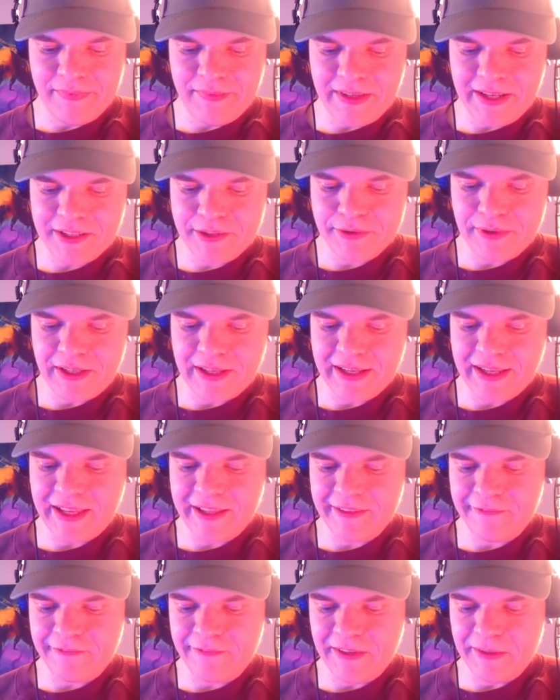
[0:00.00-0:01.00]
Actually, I
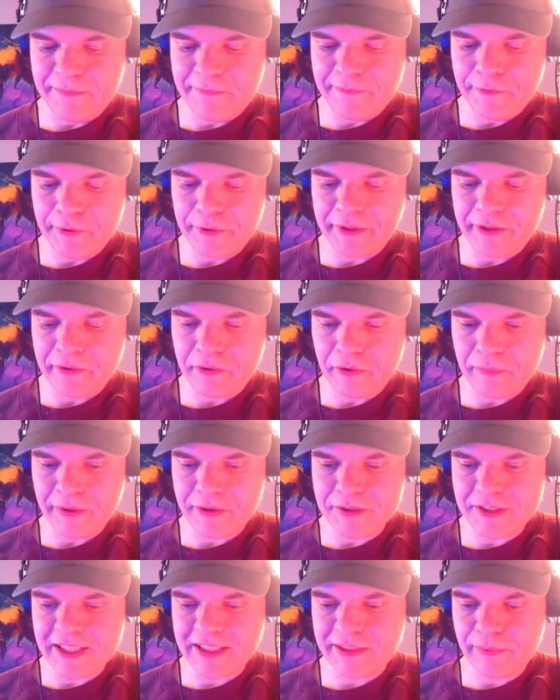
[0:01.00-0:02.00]
can't flip vertical
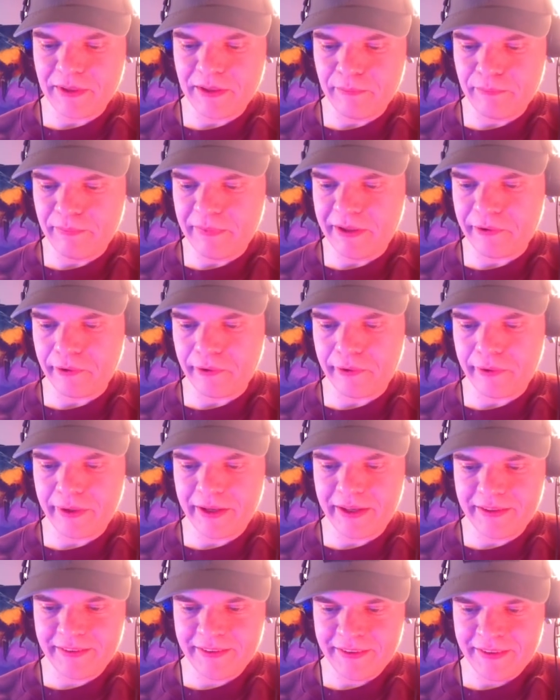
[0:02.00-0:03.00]
because that will mirror
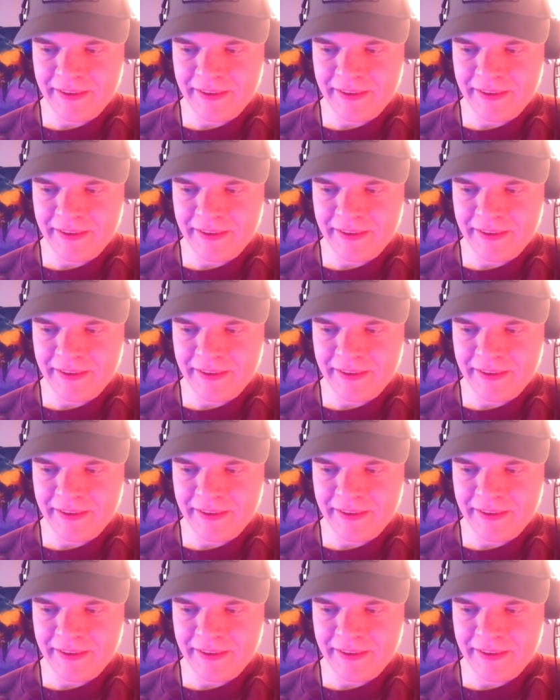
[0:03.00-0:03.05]
it.